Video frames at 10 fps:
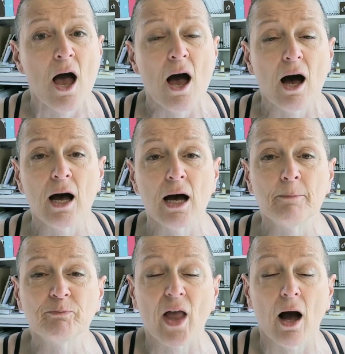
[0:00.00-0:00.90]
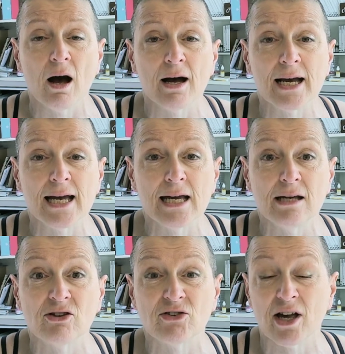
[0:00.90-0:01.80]
I
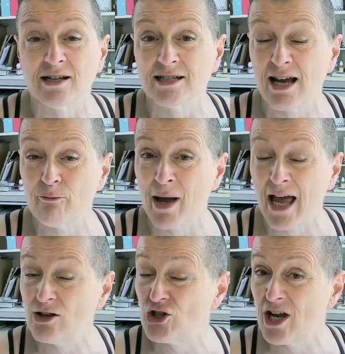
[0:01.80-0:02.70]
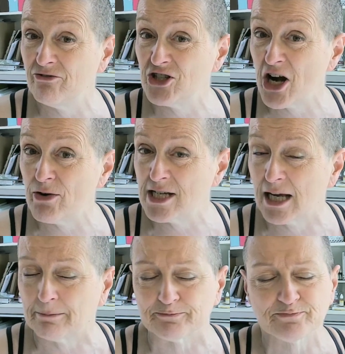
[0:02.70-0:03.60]
decided to have my head shaved for
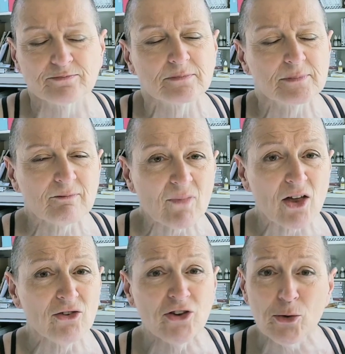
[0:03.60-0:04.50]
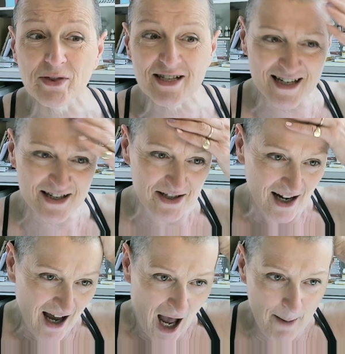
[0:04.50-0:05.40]
charity. So this is
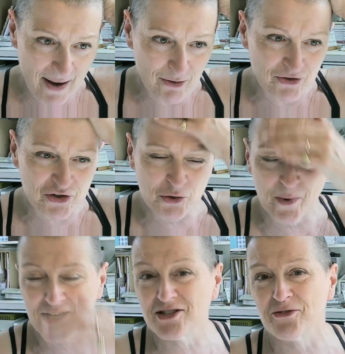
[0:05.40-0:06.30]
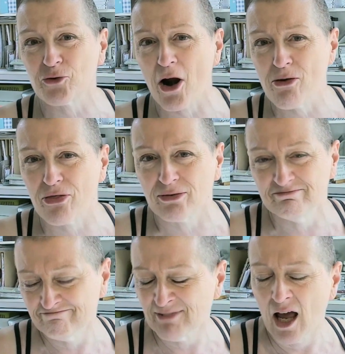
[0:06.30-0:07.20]
about 2 weeks of growth,
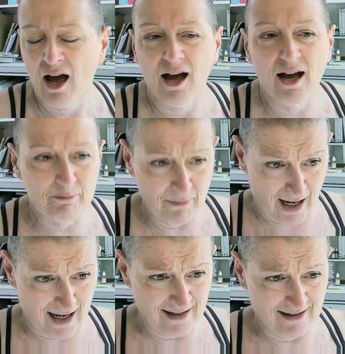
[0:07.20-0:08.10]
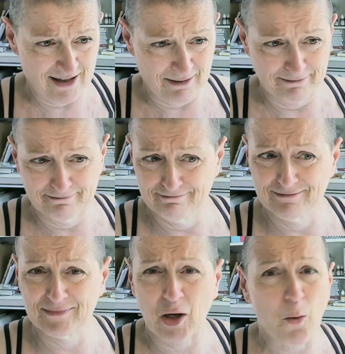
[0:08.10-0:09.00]
and
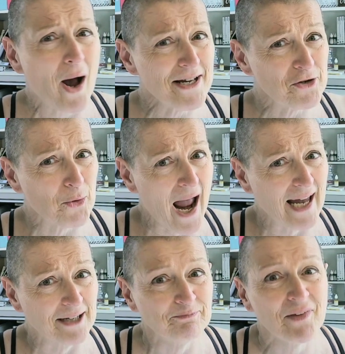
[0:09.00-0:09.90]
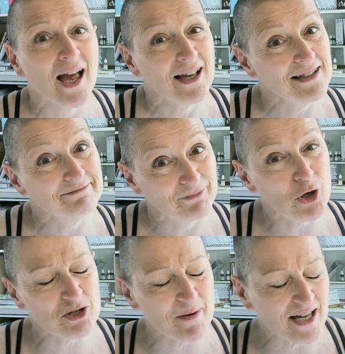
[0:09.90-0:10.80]
quite grey.
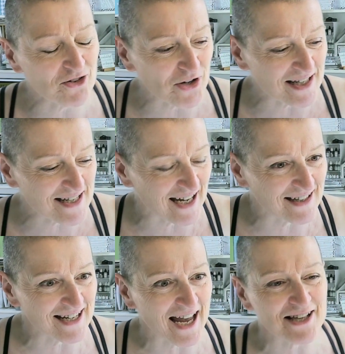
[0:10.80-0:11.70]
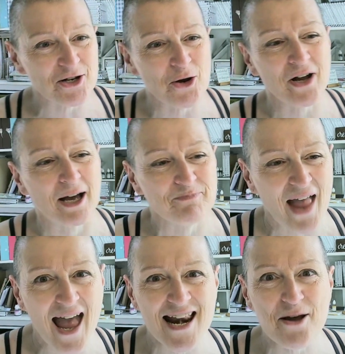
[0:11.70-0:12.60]
Could be interesting as it gets longer.
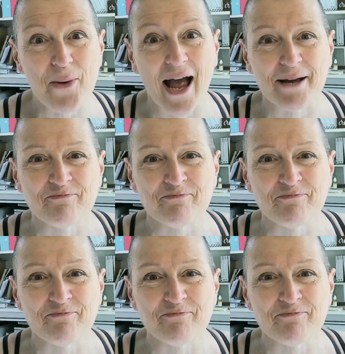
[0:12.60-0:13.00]
Anyway,